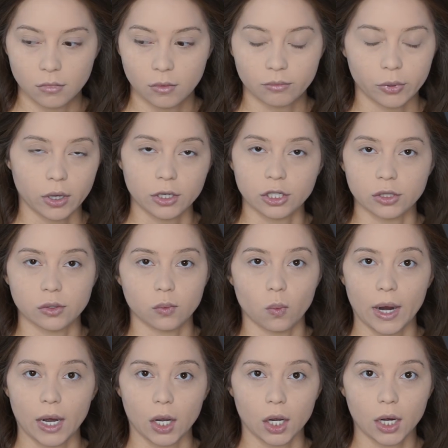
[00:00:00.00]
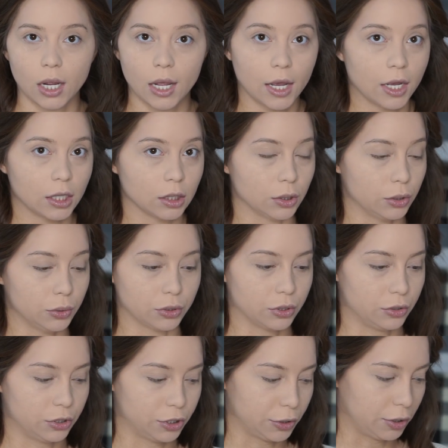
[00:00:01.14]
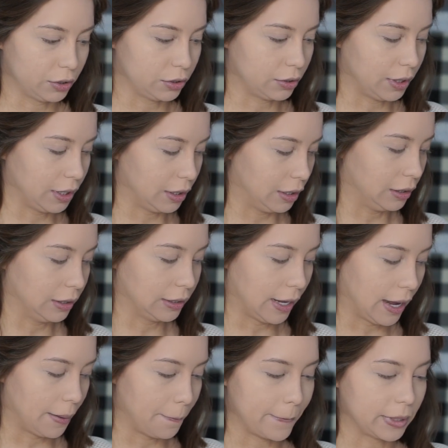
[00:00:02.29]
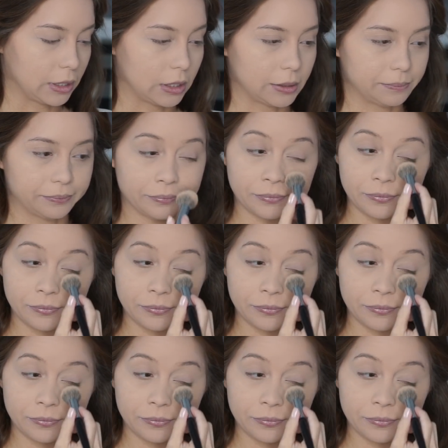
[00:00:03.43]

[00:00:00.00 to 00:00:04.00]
probably just wear looser shirts or anything like that, but